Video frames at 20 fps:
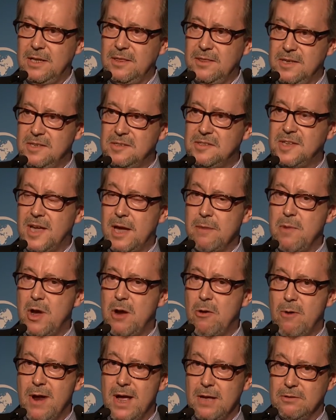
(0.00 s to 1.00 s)
this time
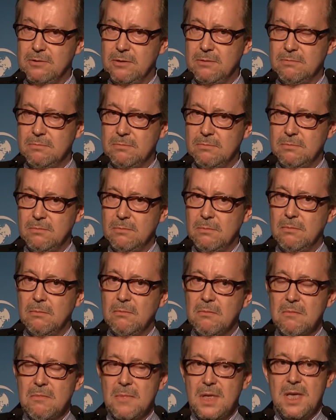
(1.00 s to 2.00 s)
around,
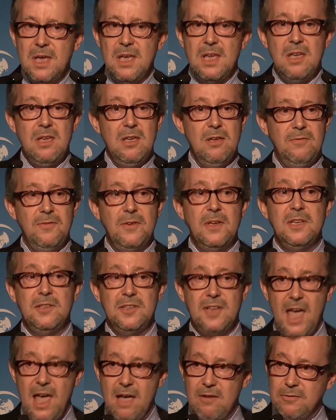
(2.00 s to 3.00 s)
if
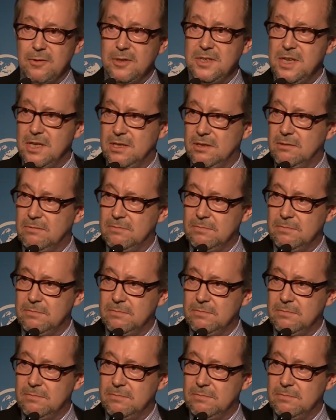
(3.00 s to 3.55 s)
it ever did.